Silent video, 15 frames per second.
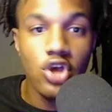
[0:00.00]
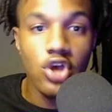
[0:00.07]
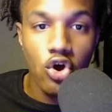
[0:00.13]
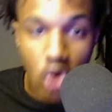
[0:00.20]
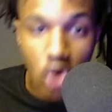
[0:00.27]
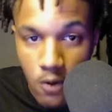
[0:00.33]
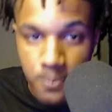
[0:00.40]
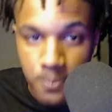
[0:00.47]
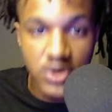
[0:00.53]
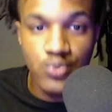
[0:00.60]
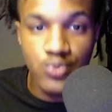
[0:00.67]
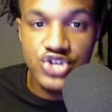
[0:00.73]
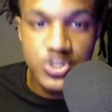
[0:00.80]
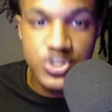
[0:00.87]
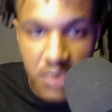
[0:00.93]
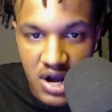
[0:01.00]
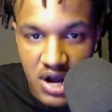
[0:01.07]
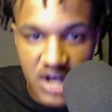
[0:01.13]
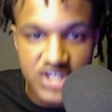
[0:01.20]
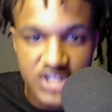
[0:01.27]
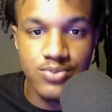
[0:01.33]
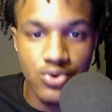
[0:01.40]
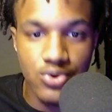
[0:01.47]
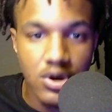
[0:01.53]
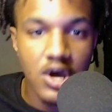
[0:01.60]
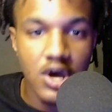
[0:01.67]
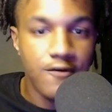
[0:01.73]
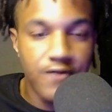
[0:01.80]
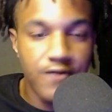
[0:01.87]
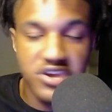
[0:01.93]
culprit responsible
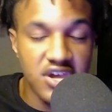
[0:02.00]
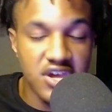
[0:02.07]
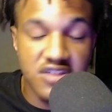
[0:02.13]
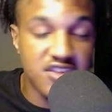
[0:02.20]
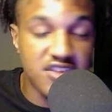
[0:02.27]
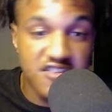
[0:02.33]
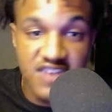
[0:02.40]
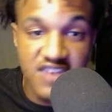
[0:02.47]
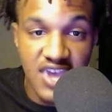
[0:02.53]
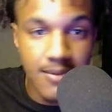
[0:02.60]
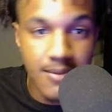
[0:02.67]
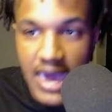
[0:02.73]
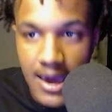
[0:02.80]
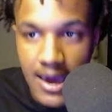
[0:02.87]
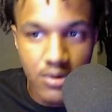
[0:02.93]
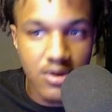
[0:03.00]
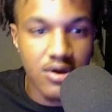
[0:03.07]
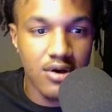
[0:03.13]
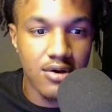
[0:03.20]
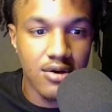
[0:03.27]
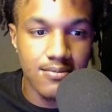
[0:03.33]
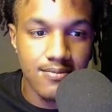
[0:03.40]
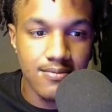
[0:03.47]
for getting the same outcome.